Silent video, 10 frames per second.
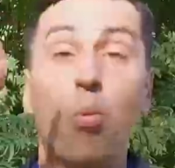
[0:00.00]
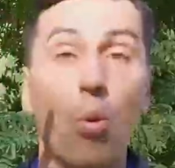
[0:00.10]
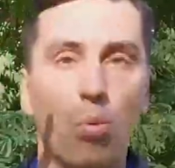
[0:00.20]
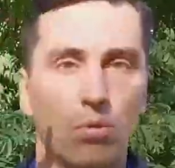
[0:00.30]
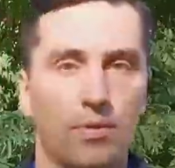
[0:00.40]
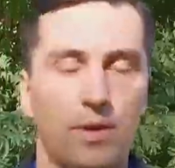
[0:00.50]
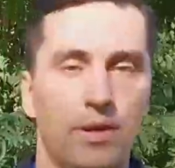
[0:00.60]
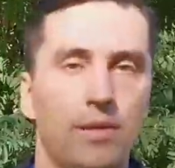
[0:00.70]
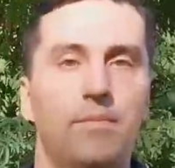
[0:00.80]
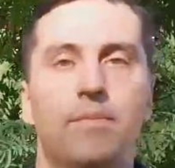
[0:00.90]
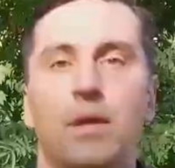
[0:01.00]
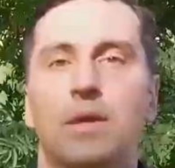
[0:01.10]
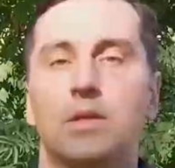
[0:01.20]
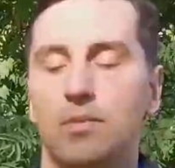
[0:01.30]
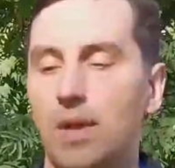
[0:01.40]
ball. Yeah.
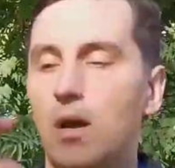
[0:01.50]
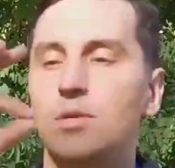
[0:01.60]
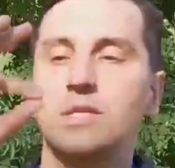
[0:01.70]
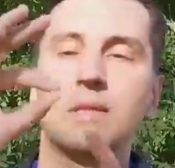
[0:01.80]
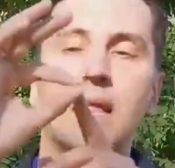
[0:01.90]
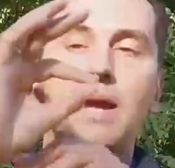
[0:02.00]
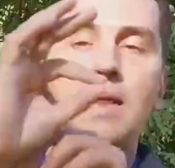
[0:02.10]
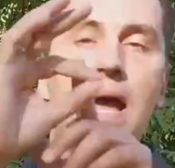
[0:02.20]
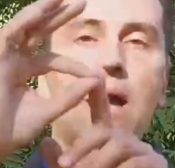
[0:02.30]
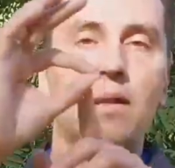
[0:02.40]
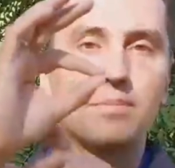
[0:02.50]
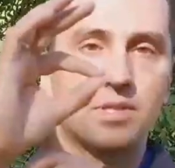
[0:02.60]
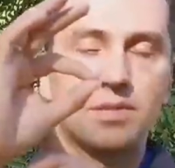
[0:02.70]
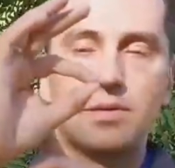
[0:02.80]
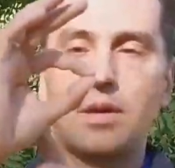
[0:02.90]
Now it's like an
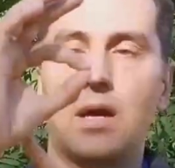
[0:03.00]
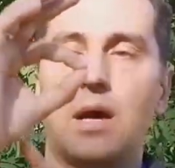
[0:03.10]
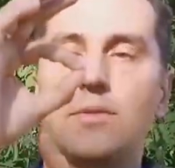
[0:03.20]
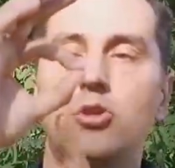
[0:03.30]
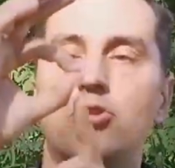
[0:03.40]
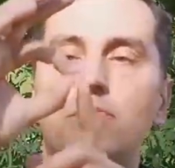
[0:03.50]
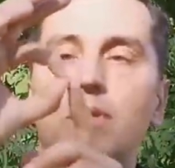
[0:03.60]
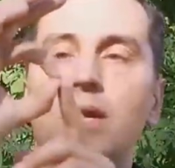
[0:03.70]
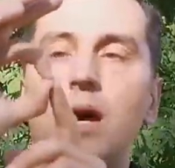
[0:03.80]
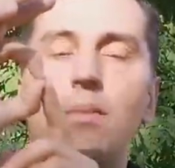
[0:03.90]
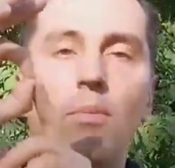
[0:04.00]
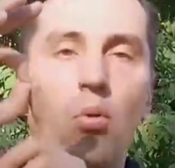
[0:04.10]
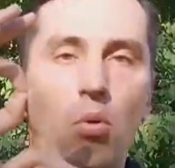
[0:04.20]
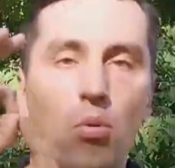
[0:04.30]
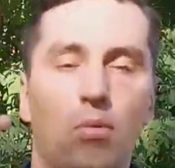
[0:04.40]
ellipse, and it should become a
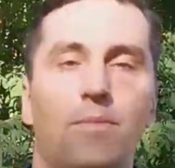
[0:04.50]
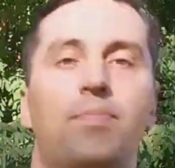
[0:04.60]
ball.